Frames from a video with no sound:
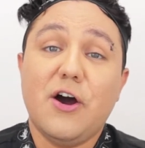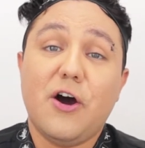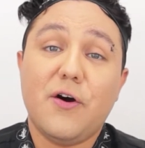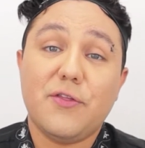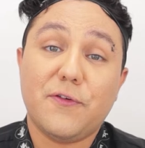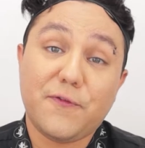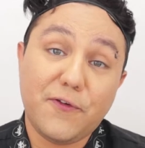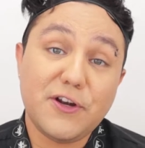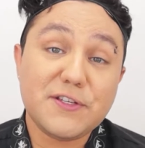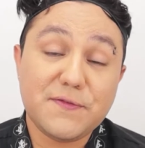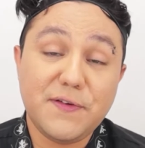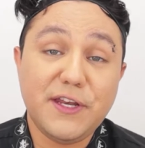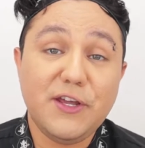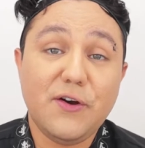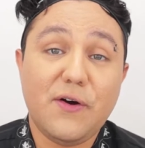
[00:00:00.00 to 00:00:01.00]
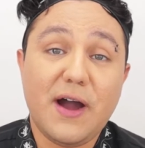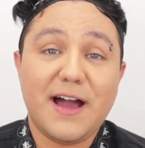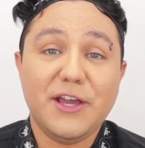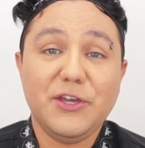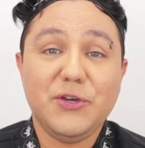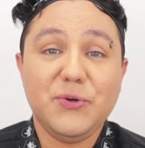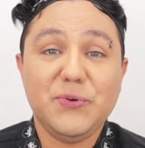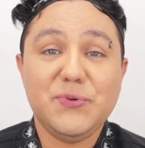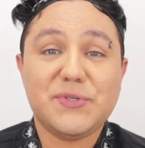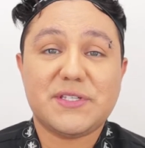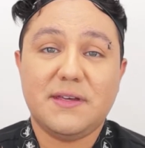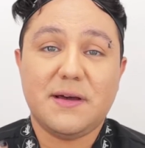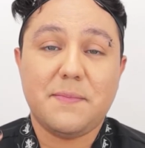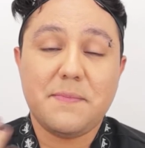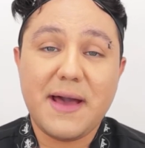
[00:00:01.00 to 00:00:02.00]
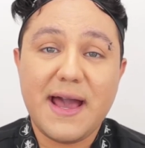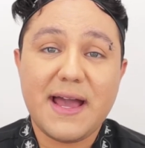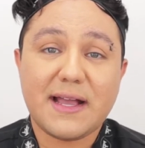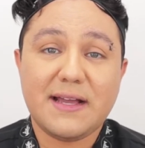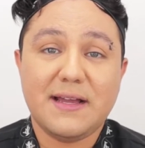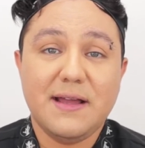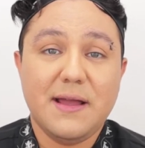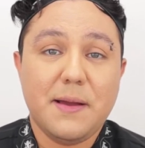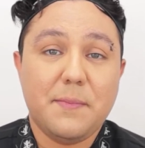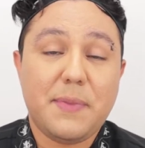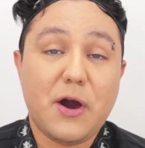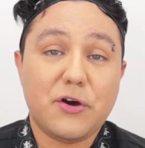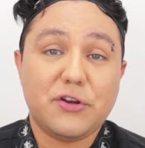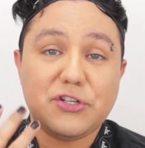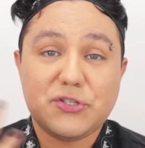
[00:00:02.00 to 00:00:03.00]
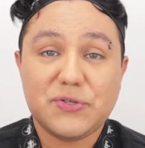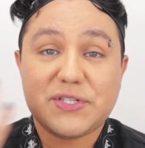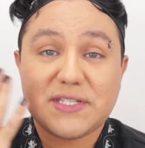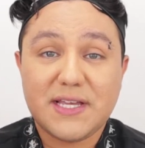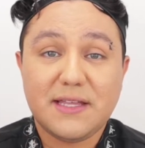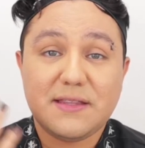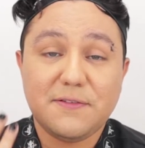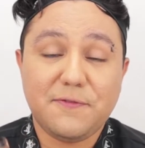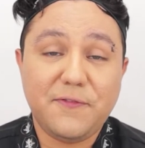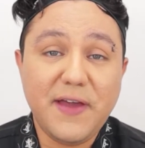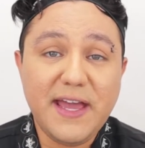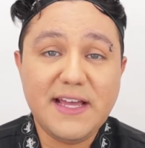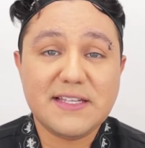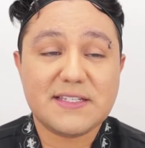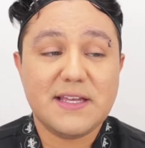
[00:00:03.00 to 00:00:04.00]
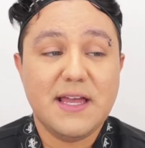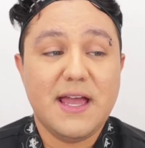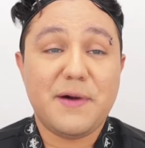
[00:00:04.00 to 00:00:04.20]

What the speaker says: On the first video, I used the MAC powder to set the face.